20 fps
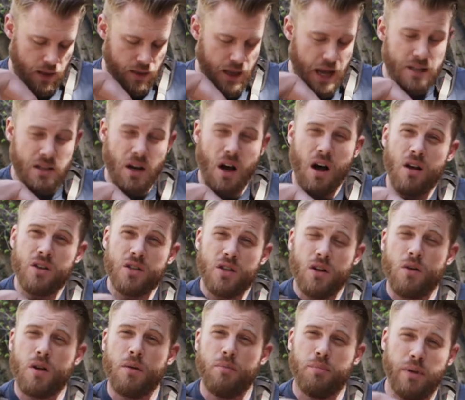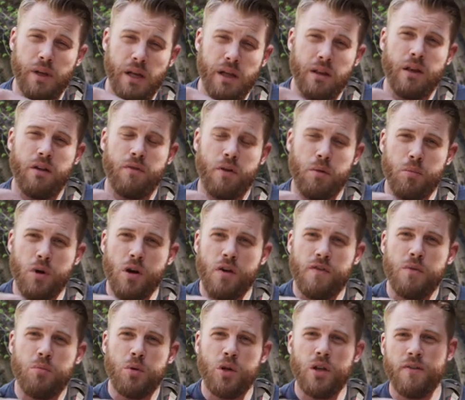That's also completely
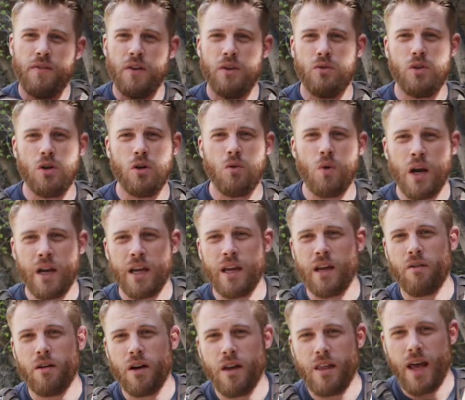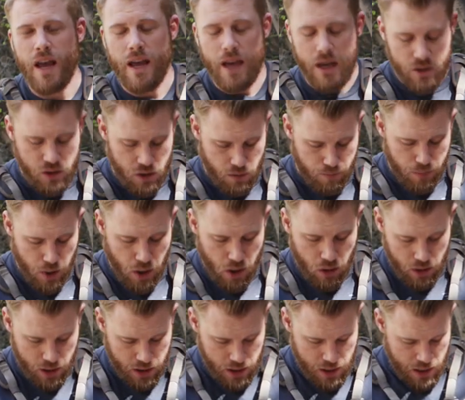removable if you do wanna get rid of that extra
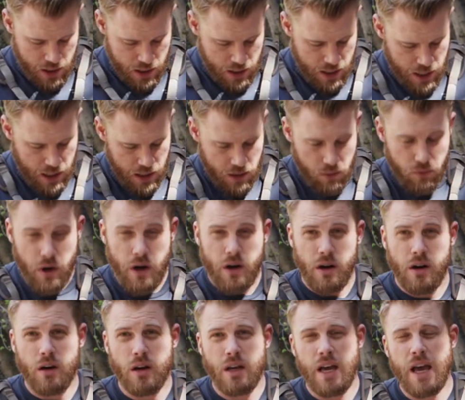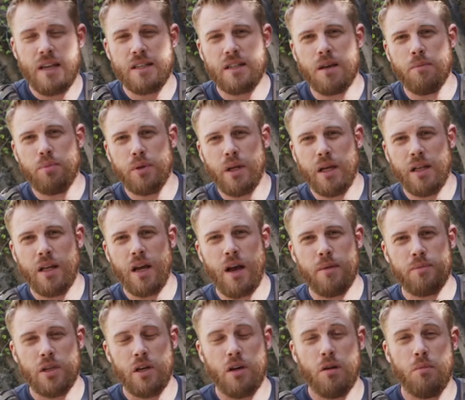bulk in the rear of your case, completely
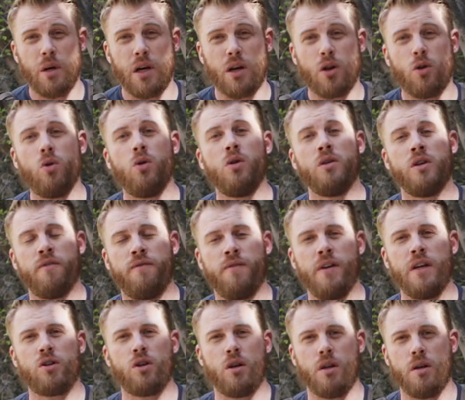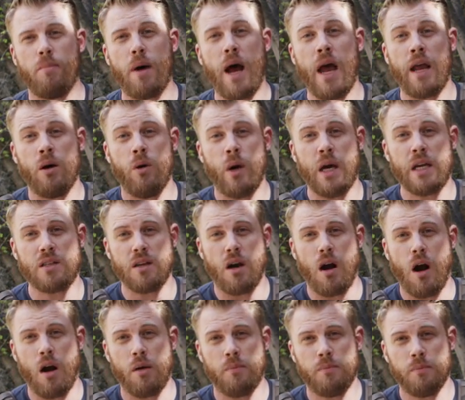up to you, but a cool new feature of the Bino
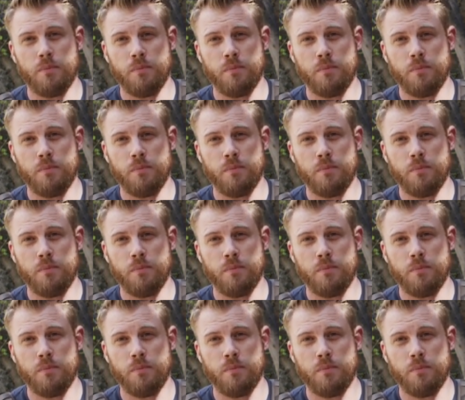XR.